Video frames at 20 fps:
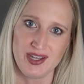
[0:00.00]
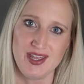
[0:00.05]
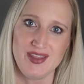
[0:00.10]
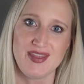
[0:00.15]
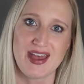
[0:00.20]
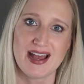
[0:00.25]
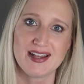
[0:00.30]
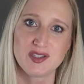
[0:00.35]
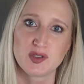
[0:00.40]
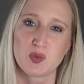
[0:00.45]

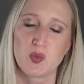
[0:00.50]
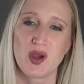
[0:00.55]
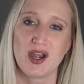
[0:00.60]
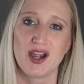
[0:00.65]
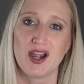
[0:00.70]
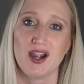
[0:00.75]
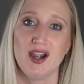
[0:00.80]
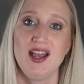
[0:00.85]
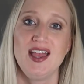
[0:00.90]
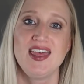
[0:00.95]
and that's
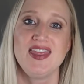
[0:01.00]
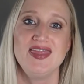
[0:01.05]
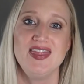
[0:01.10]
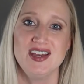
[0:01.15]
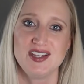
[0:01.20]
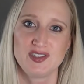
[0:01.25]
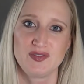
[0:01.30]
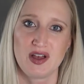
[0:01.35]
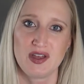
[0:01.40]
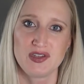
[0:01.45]
where
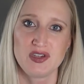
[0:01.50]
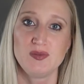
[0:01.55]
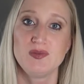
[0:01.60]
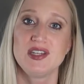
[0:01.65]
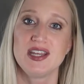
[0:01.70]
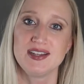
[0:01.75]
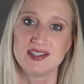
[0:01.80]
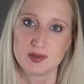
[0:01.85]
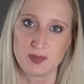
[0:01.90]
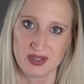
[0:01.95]
this volume
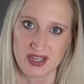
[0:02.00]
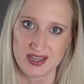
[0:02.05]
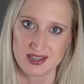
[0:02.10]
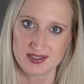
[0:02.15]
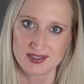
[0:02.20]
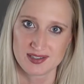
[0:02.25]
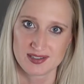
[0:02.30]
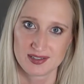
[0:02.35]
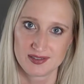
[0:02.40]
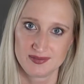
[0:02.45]
takes
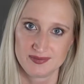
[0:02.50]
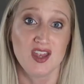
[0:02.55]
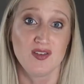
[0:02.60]
place.